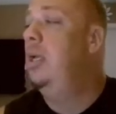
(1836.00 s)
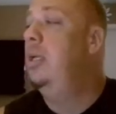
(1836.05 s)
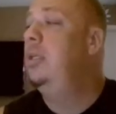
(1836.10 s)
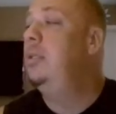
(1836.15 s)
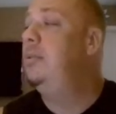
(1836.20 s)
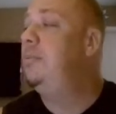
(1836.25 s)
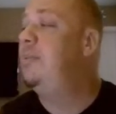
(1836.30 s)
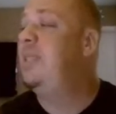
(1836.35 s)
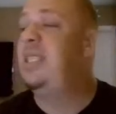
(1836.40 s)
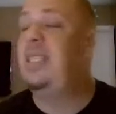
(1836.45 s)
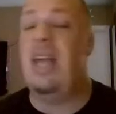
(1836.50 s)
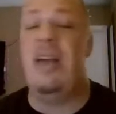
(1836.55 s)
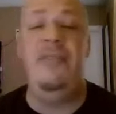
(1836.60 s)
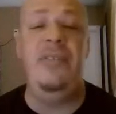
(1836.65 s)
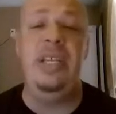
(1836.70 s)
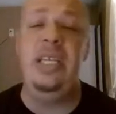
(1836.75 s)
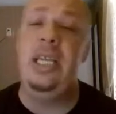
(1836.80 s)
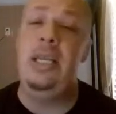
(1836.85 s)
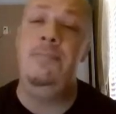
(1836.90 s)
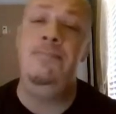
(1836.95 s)

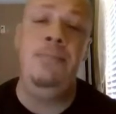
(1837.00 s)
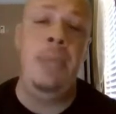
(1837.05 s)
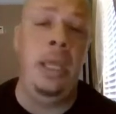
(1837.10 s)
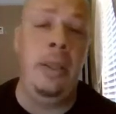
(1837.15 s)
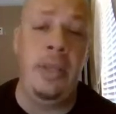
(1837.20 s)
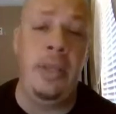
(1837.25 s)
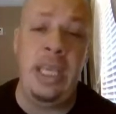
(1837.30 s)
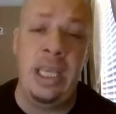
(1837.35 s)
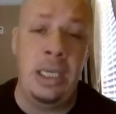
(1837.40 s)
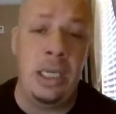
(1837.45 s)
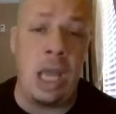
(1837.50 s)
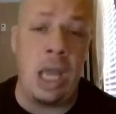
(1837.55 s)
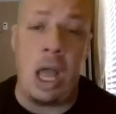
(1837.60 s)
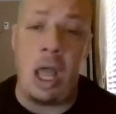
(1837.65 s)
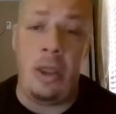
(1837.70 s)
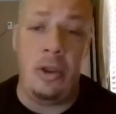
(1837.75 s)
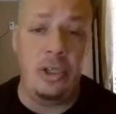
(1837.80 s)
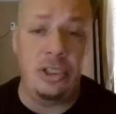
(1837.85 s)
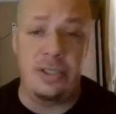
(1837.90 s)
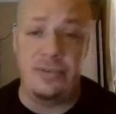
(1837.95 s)
$70 million
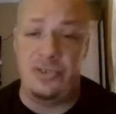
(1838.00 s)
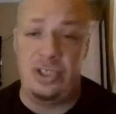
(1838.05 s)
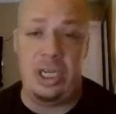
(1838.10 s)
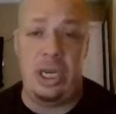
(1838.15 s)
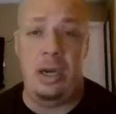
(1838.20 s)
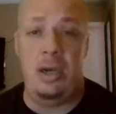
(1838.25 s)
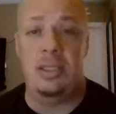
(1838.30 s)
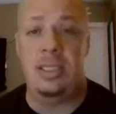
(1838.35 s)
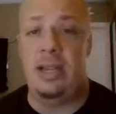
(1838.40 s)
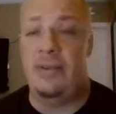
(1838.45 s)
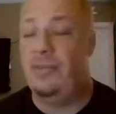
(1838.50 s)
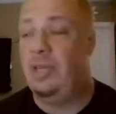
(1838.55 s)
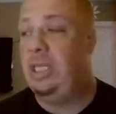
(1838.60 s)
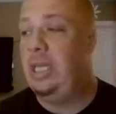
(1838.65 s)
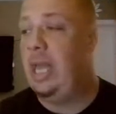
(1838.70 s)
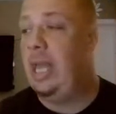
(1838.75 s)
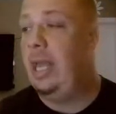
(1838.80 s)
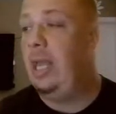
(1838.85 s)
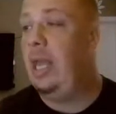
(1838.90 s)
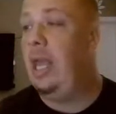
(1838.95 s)
of shares every
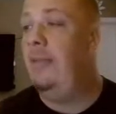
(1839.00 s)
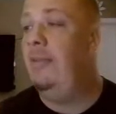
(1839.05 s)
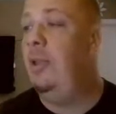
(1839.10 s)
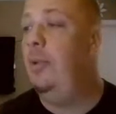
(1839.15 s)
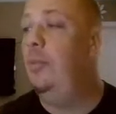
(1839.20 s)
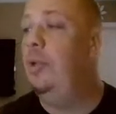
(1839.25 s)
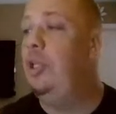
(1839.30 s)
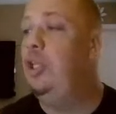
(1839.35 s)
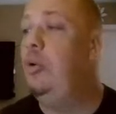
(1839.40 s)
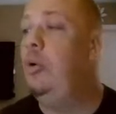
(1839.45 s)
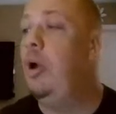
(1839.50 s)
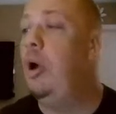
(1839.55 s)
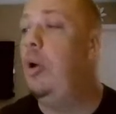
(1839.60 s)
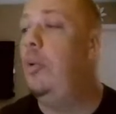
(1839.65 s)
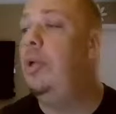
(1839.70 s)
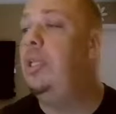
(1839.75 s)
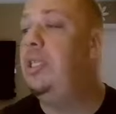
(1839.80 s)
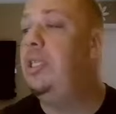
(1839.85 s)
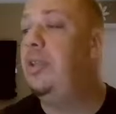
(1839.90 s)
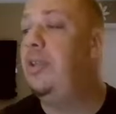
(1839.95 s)
day. And then when you go
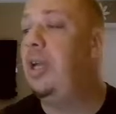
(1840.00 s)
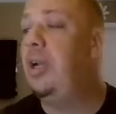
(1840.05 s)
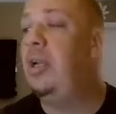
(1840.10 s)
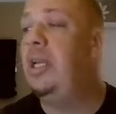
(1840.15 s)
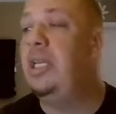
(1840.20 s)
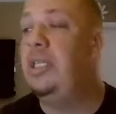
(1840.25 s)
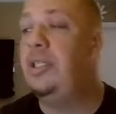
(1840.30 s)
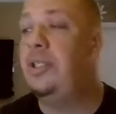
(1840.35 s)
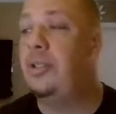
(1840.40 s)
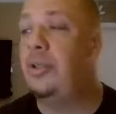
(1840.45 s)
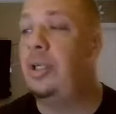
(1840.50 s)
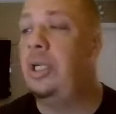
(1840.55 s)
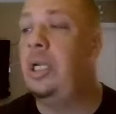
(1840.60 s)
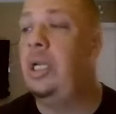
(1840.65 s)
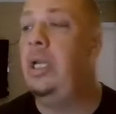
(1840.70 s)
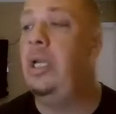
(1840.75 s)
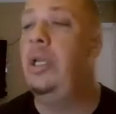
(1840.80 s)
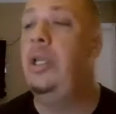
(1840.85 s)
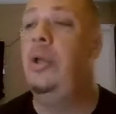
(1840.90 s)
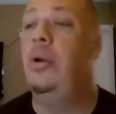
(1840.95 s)
into their
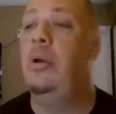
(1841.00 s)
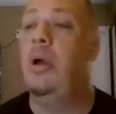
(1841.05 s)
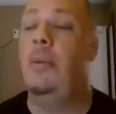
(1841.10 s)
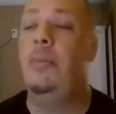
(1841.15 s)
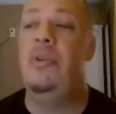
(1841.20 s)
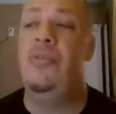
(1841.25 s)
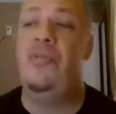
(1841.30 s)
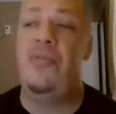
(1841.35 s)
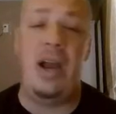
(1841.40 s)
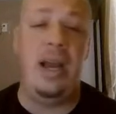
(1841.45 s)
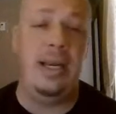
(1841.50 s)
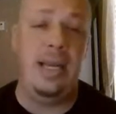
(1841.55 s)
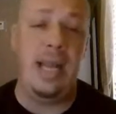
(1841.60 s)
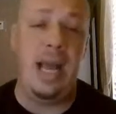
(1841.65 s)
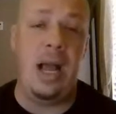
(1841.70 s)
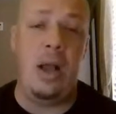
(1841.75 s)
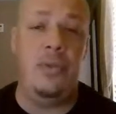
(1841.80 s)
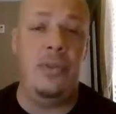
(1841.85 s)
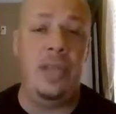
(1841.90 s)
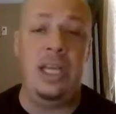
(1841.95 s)
history, you come to find
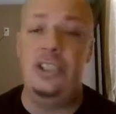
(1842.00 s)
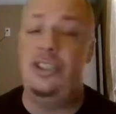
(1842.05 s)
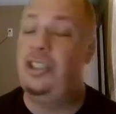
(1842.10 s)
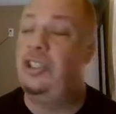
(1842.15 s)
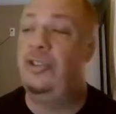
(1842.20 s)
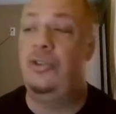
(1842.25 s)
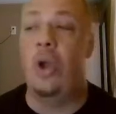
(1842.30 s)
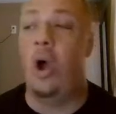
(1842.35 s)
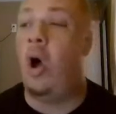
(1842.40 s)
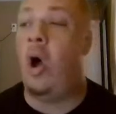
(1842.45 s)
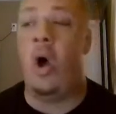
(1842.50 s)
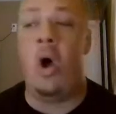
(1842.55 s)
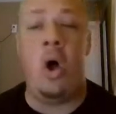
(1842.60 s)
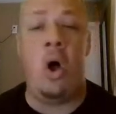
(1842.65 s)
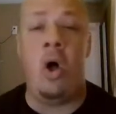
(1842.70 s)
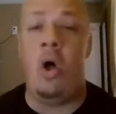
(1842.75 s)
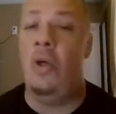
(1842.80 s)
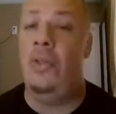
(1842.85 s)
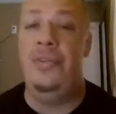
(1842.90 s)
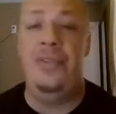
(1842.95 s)
out that's
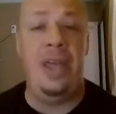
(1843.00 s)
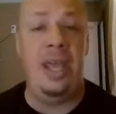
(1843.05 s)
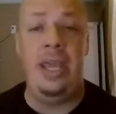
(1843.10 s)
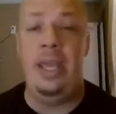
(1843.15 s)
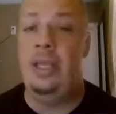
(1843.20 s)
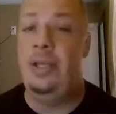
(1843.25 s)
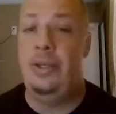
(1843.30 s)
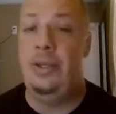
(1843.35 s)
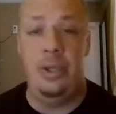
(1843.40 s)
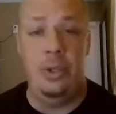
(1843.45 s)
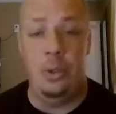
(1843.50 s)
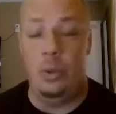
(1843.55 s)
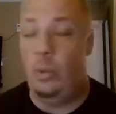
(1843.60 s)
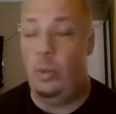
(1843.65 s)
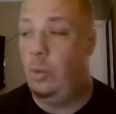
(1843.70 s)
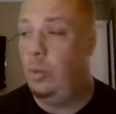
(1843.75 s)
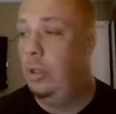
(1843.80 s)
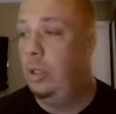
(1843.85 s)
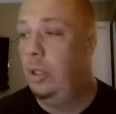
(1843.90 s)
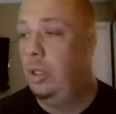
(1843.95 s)
all they do.
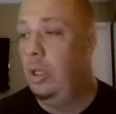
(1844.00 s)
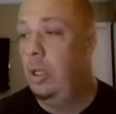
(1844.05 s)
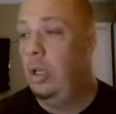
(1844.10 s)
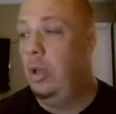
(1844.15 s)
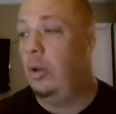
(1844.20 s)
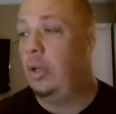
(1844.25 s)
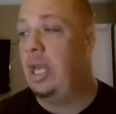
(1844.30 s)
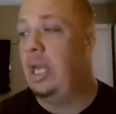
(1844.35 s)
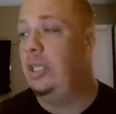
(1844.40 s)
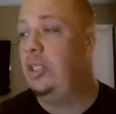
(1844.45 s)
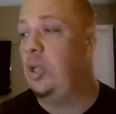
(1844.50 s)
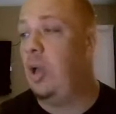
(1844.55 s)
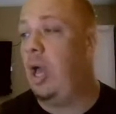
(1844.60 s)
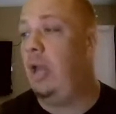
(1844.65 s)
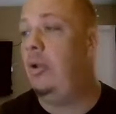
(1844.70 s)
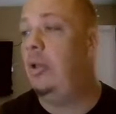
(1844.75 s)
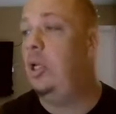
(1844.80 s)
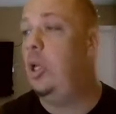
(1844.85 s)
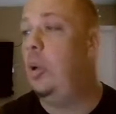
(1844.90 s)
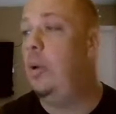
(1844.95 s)
Okay, so I
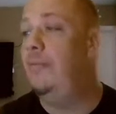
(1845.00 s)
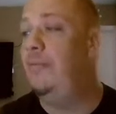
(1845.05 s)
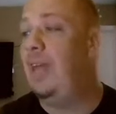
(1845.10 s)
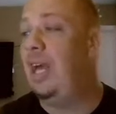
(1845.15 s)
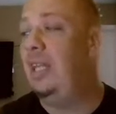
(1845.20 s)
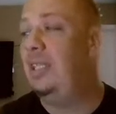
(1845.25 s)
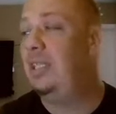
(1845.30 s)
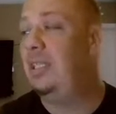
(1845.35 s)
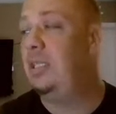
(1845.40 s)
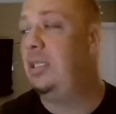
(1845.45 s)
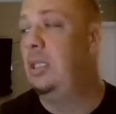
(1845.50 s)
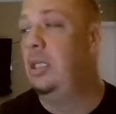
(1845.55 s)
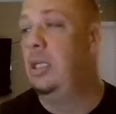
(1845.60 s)
don't know if that's